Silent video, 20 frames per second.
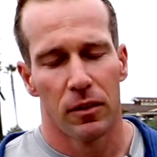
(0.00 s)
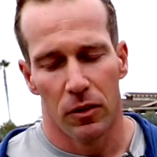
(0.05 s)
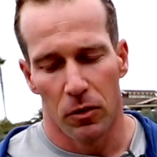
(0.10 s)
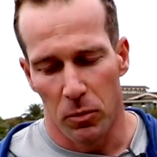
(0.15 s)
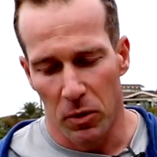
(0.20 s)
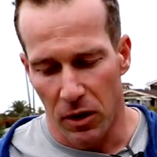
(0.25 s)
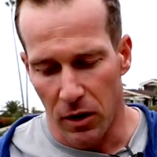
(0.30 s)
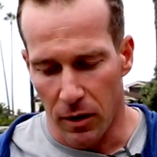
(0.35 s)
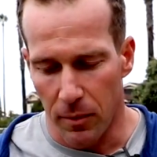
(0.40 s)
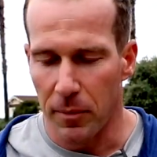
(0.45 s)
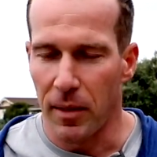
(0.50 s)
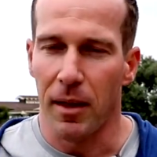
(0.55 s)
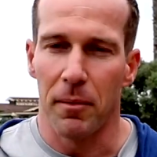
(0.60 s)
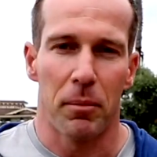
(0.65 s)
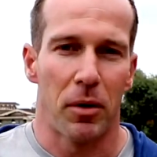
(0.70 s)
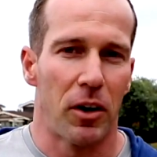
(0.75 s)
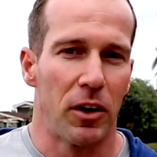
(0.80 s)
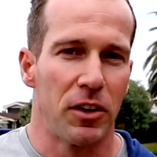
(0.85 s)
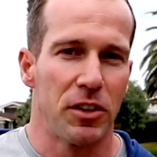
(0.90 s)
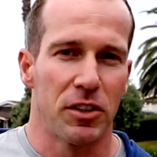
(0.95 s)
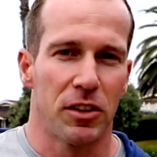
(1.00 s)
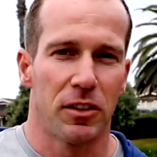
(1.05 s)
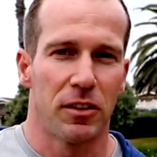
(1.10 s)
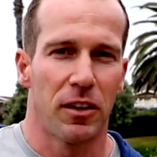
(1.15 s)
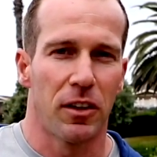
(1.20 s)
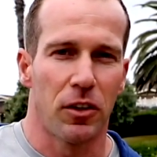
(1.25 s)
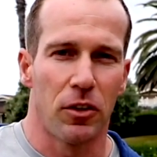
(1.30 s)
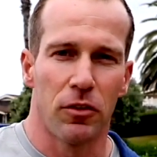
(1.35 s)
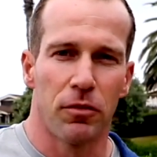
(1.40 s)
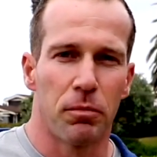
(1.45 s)
You become that person
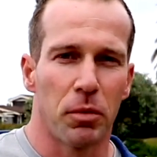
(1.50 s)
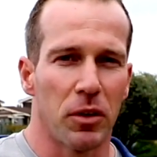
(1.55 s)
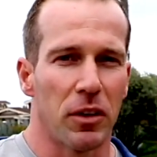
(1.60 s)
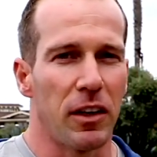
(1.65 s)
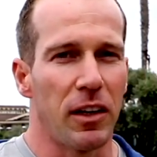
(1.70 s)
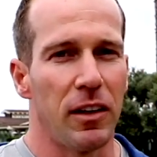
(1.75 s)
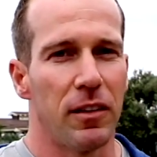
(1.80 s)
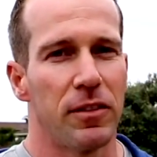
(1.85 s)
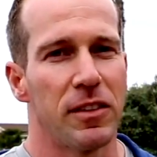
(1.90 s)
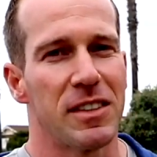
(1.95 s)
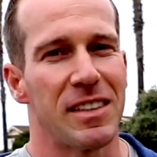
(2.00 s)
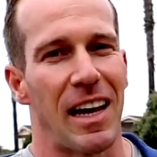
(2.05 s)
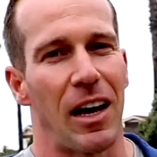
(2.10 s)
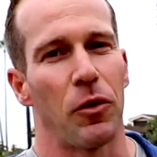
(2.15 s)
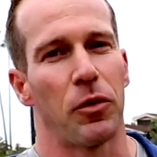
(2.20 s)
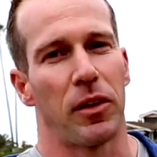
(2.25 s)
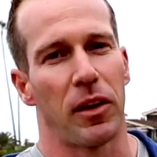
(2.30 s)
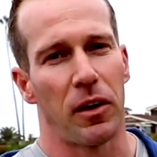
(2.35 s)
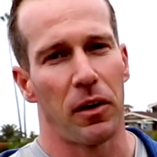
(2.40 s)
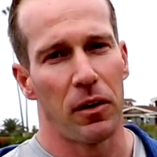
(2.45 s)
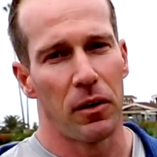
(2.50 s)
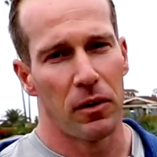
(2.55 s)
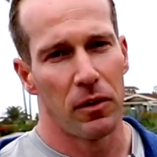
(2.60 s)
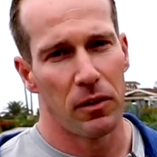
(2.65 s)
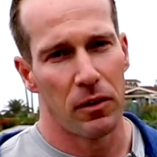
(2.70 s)
that you've believed is out there.